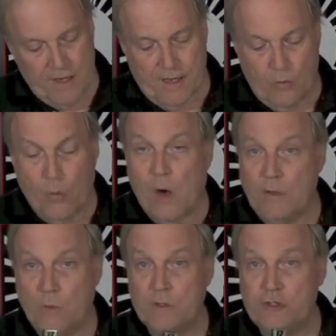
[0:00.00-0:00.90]

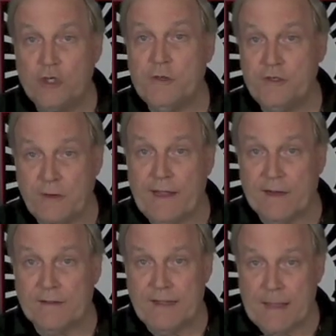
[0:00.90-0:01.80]
1 will do the
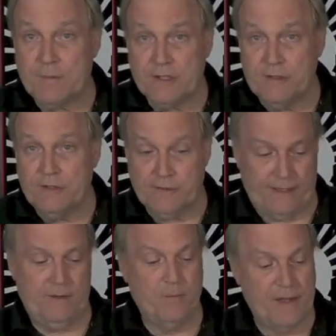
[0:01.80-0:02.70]
trick, absolutely,
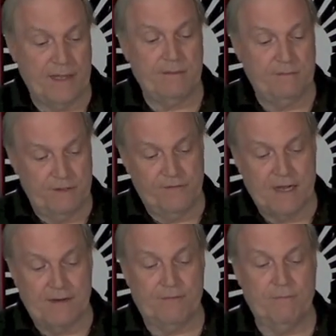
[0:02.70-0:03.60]
but you've
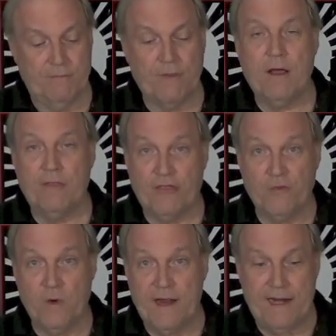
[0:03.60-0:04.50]
got
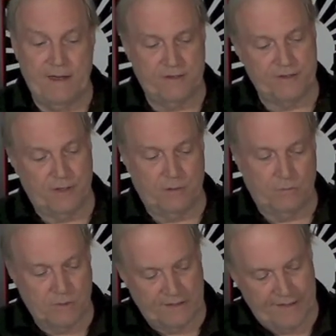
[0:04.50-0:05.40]
3, so what